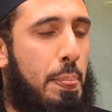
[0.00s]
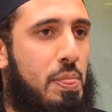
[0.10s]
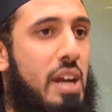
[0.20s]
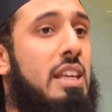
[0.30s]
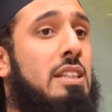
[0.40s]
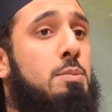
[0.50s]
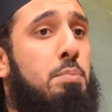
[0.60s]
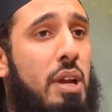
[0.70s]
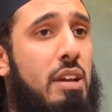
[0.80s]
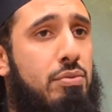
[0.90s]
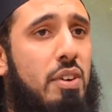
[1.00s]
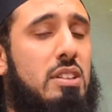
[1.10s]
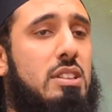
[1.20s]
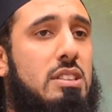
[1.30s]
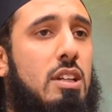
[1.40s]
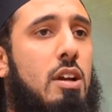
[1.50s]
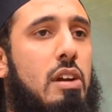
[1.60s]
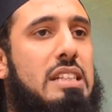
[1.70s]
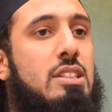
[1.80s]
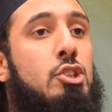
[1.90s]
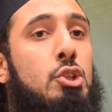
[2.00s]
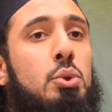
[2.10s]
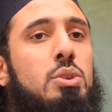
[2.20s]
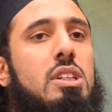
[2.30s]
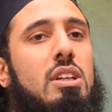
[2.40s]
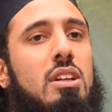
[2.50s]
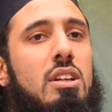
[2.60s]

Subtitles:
That yes, praying fard is a duty,